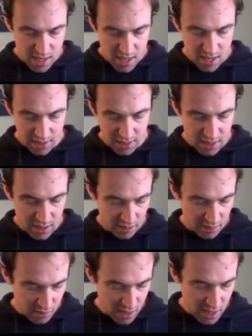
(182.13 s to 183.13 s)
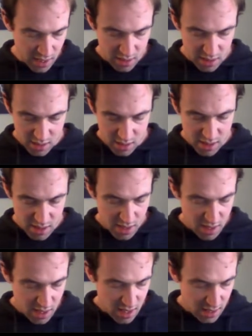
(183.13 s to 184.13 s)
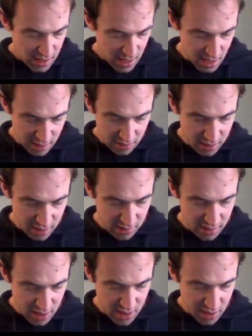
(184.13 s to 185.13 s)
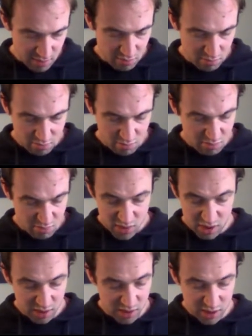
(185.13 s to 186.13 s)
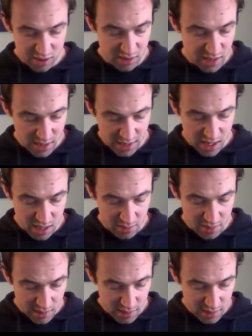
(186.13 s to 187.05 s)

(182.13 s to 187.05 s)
And at the end of the raid, again, it's just cleaning up.